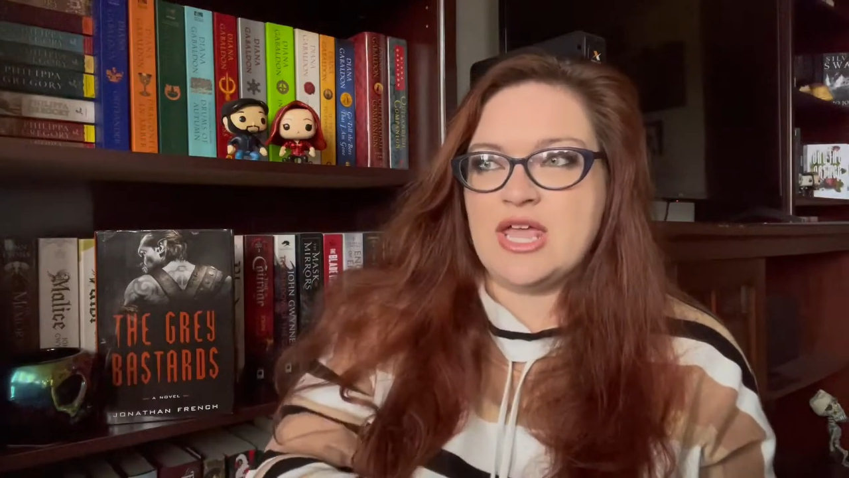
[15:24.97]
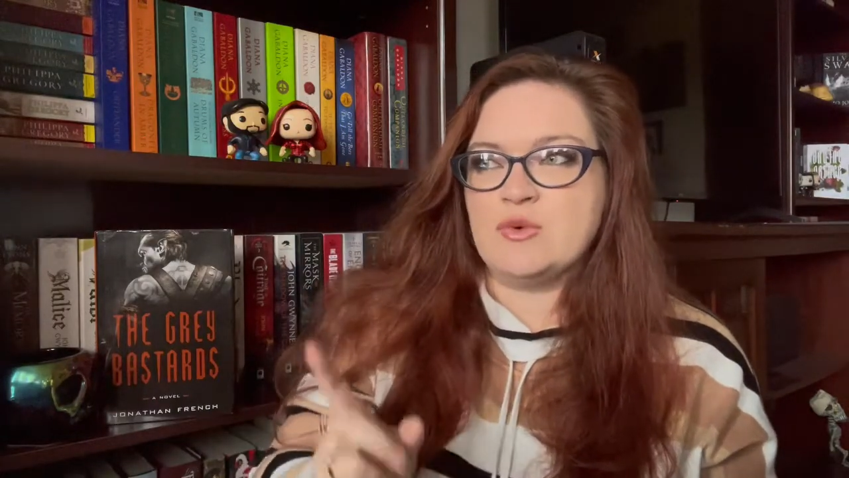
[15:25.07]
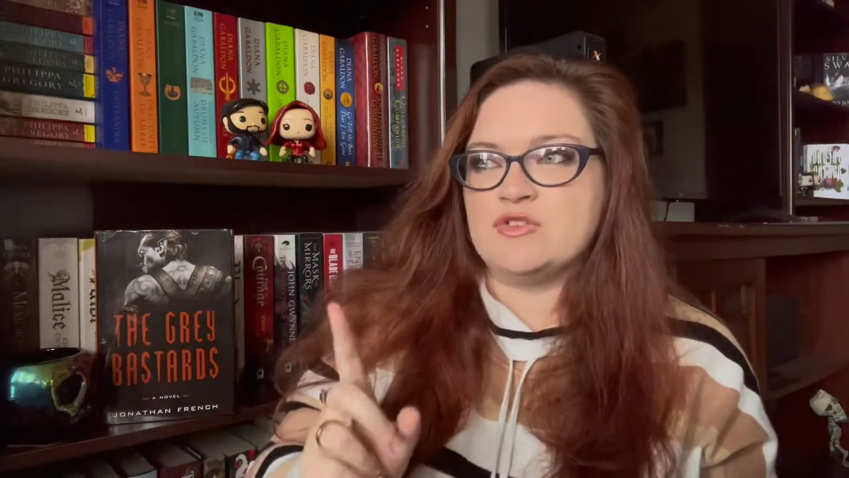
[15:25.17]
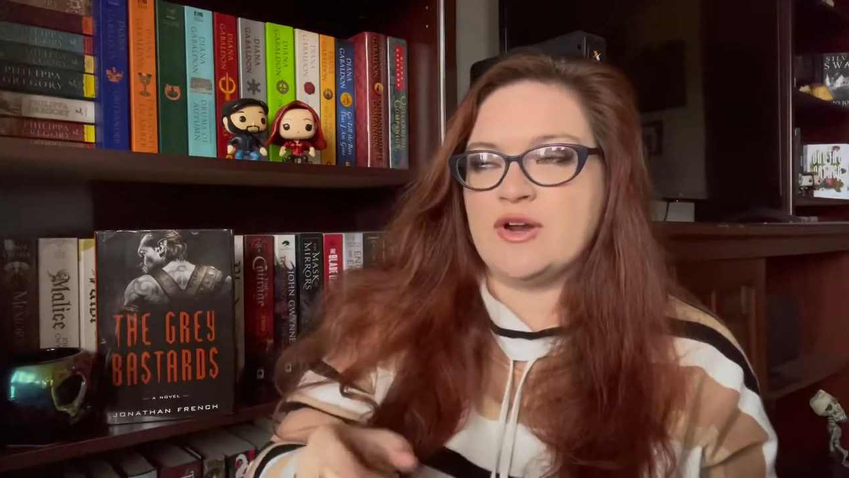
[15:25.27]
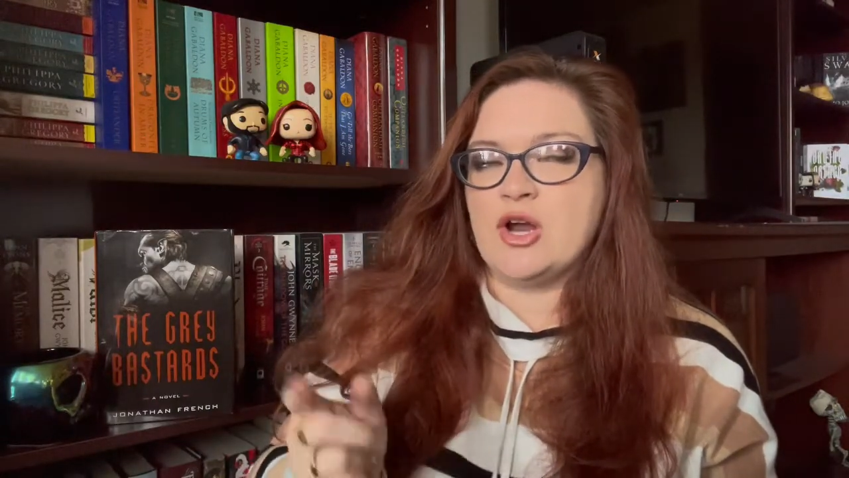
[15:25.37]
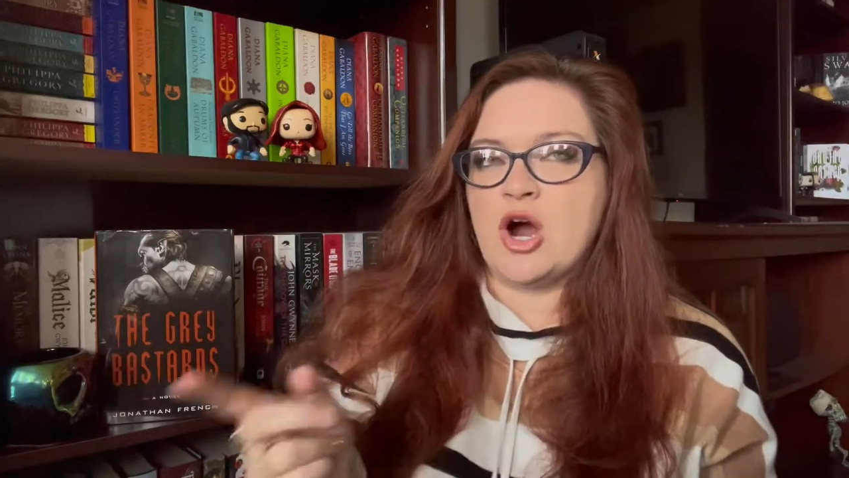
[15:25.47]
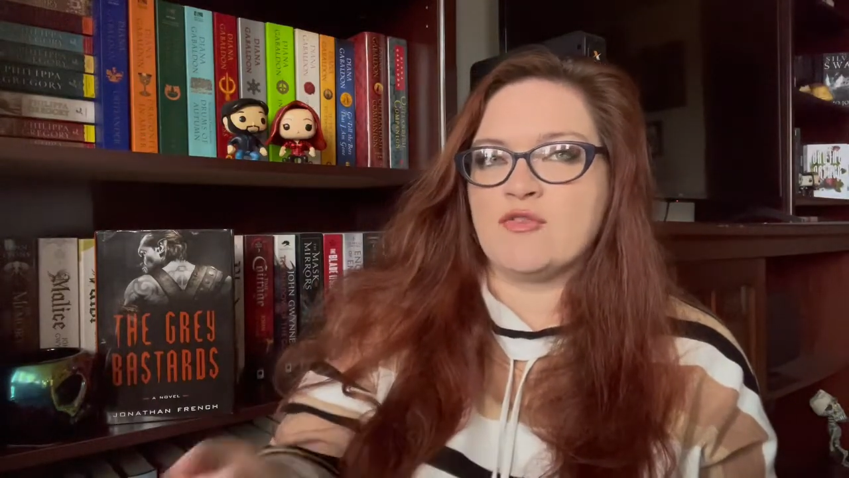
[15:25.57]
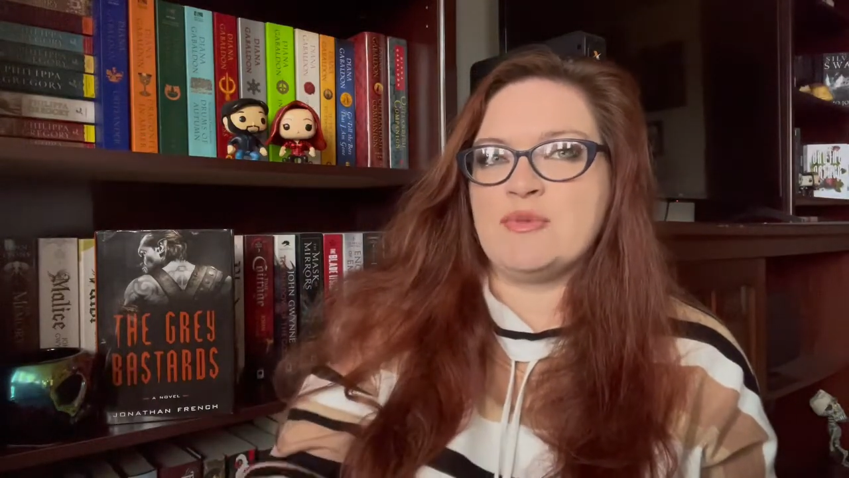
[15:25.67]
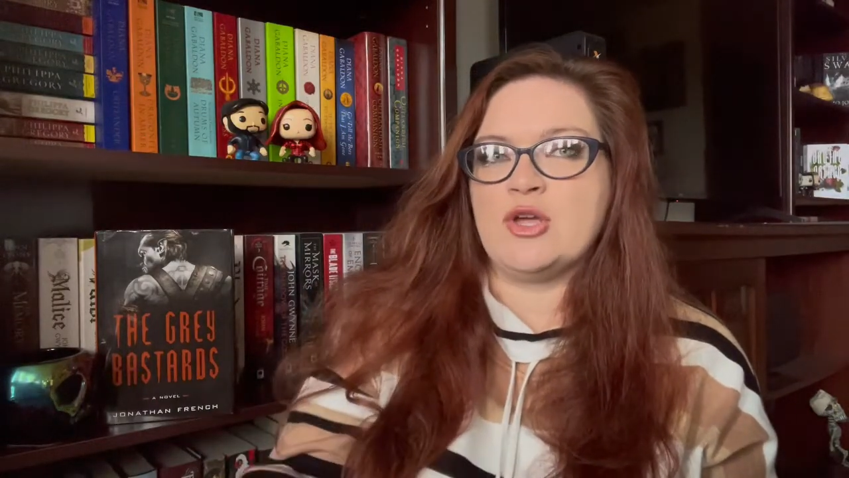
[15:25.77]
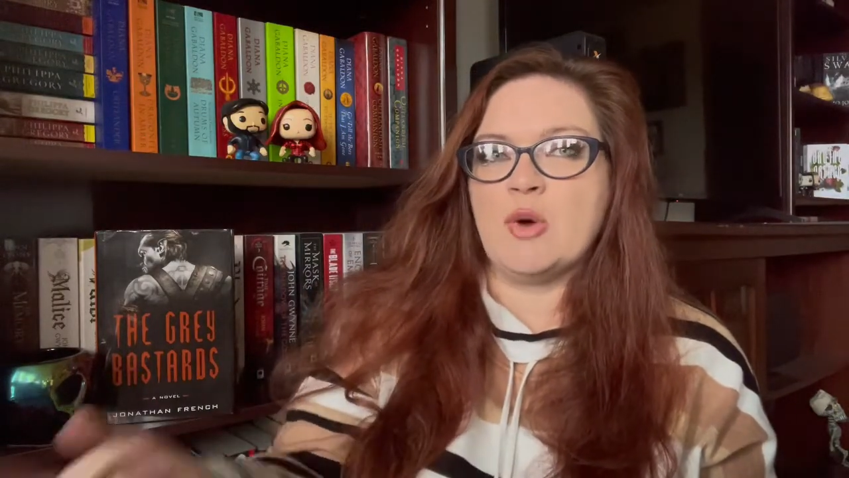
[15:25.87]
it was very hard
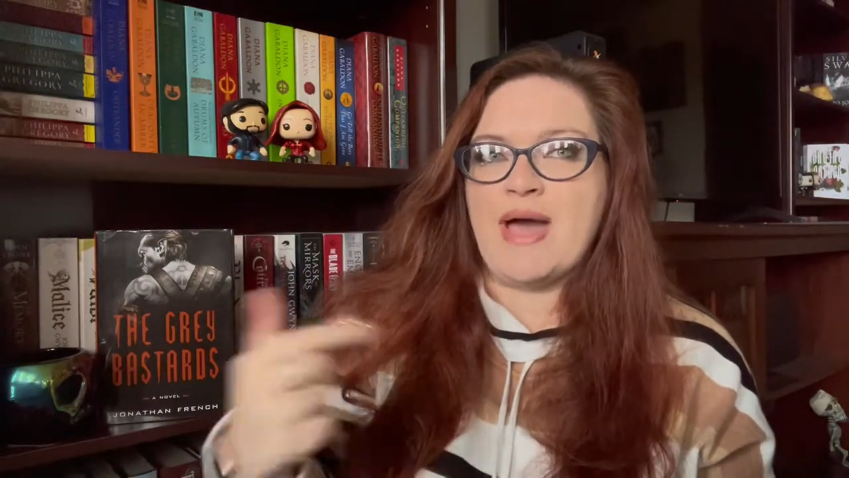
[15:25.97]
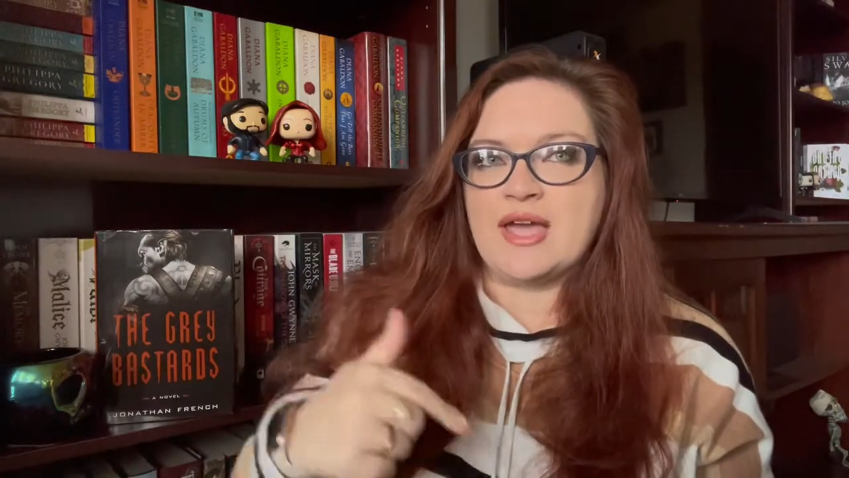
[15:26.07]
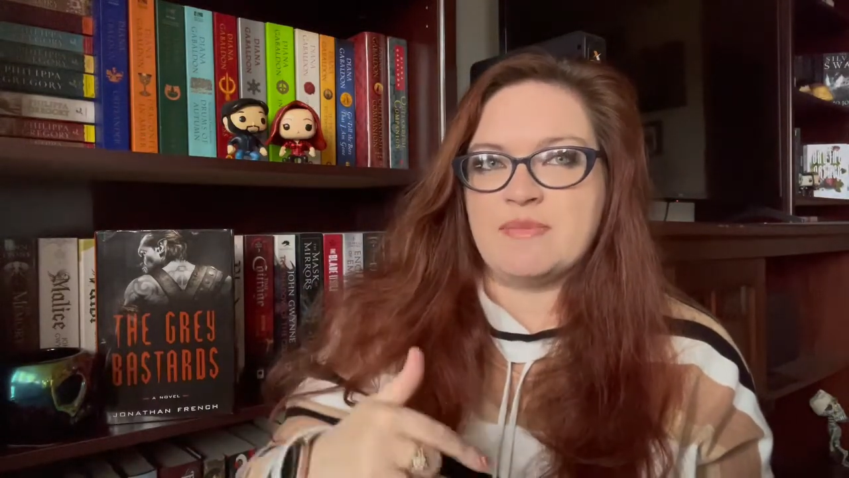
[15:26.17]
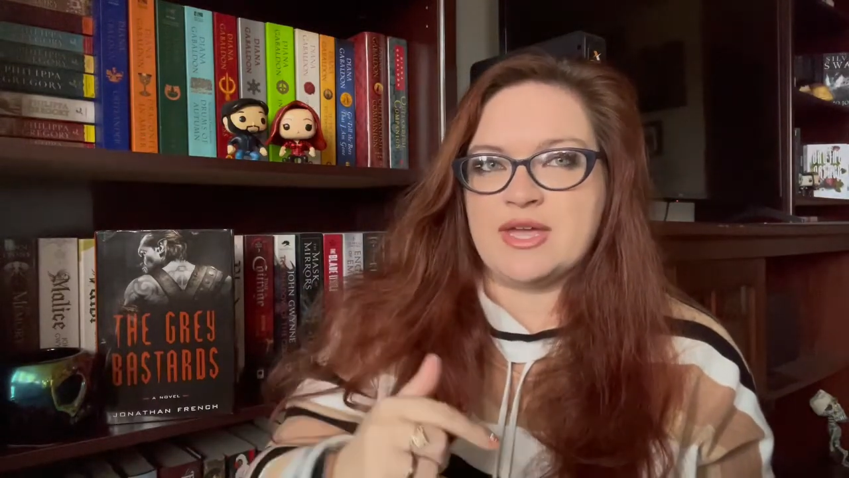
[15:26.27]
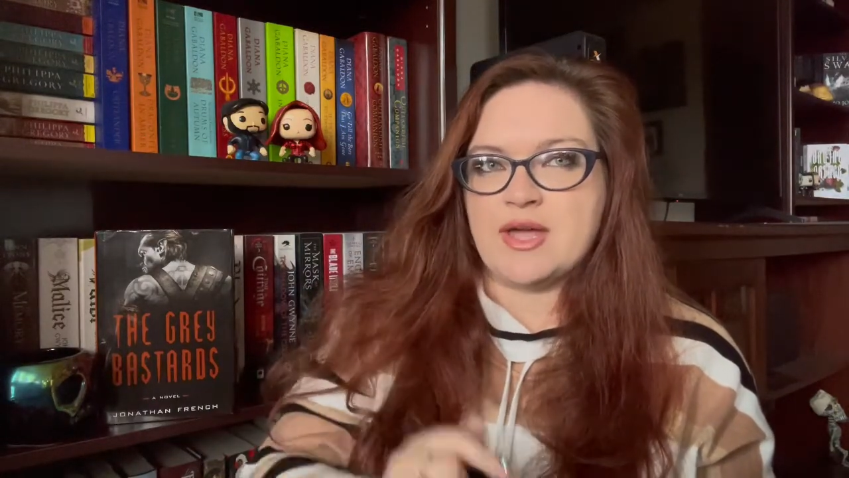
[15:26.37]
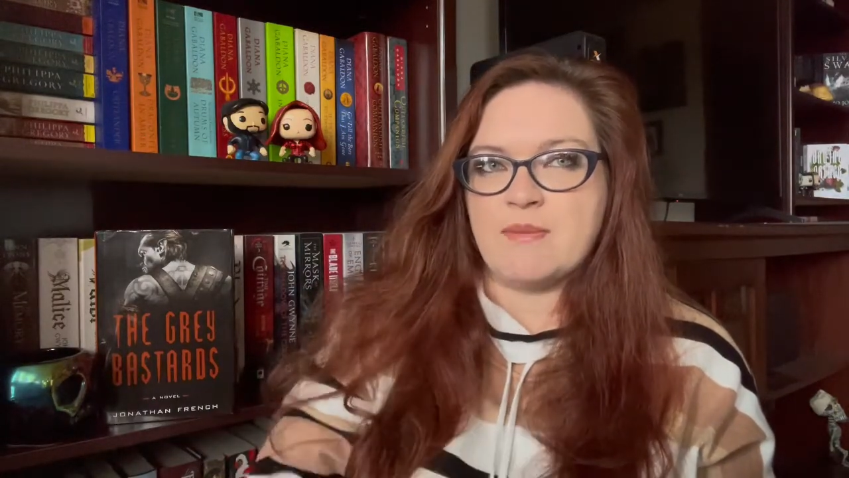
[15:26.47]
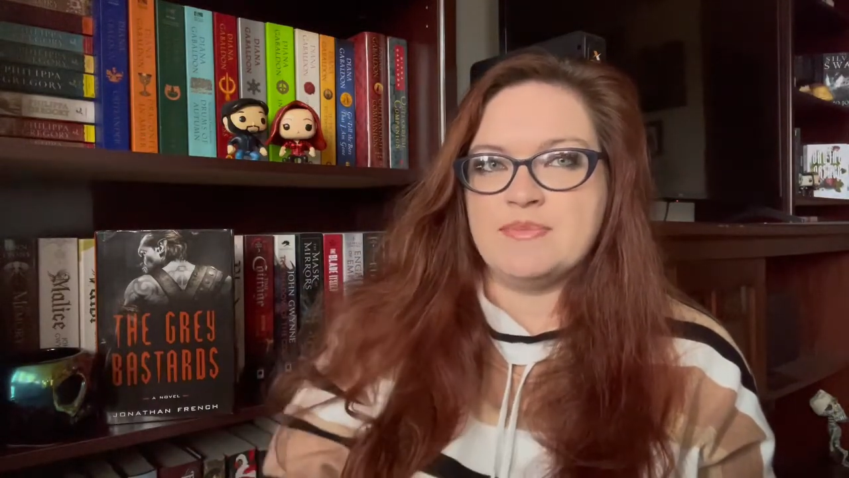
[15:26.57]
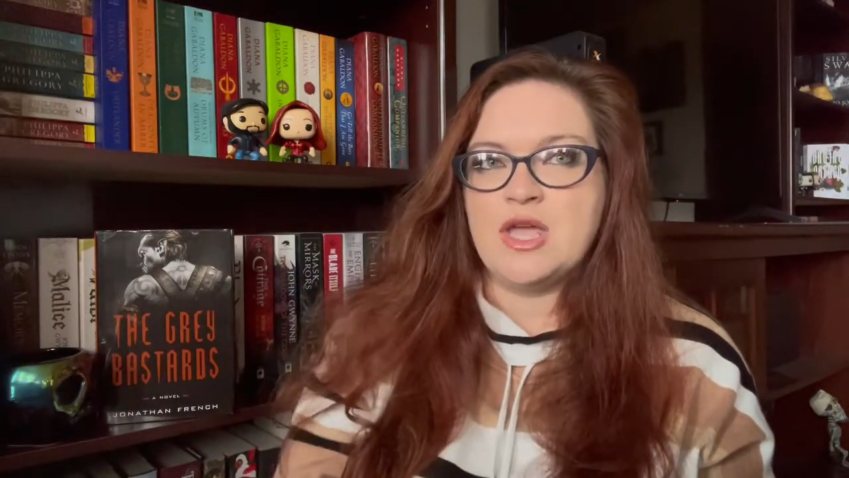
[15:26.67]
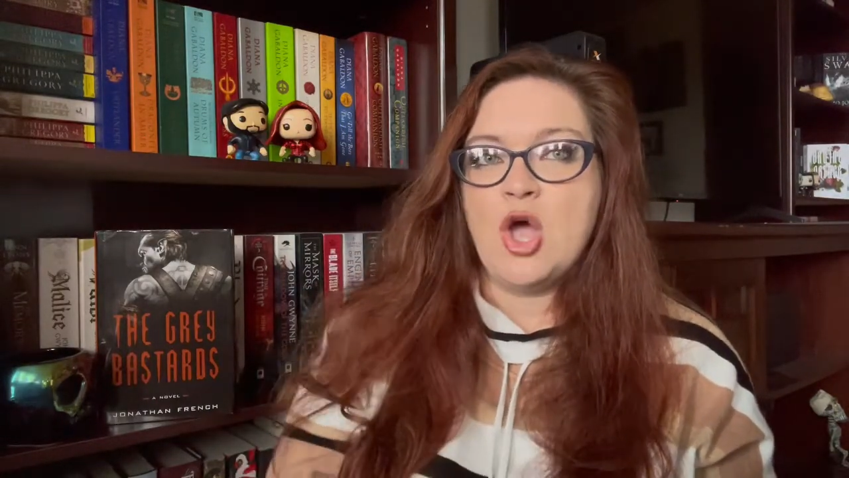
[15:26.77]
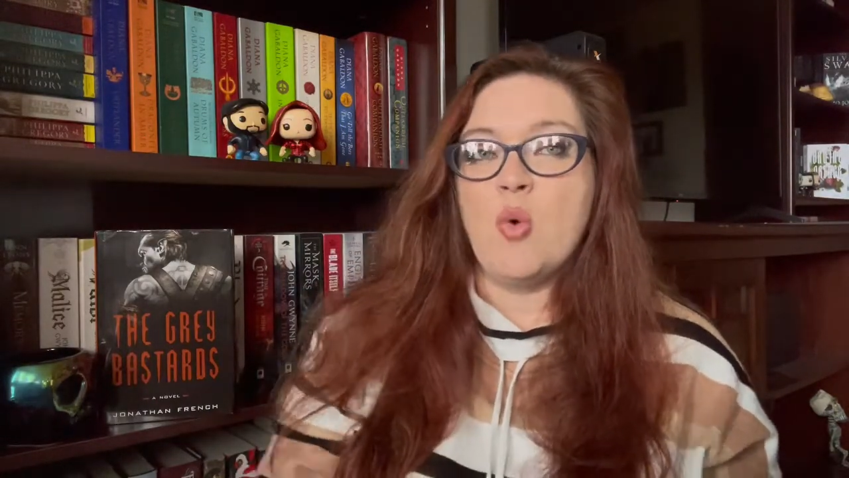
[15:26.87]
for me to go back and pick it up.